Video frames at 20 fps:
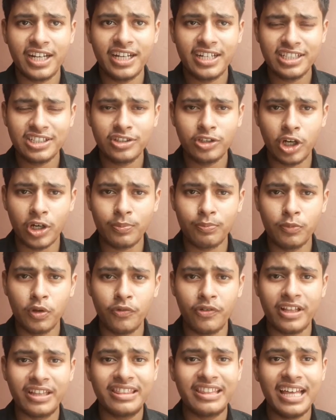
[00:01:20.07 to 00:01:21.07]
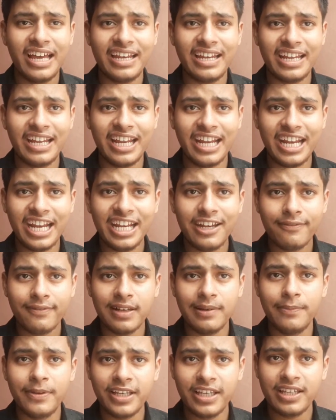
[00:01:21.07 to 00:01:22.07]
it is not moving, then it
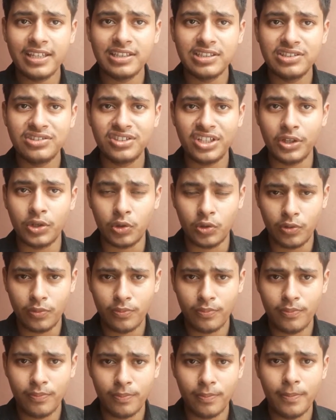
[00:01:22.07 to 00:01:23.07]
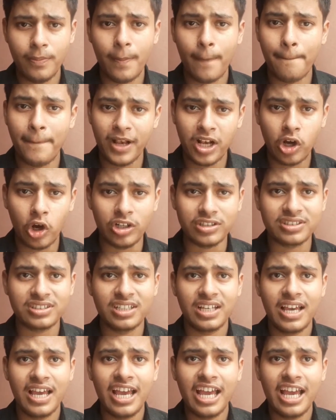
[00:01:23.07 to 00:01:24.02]
will be zero because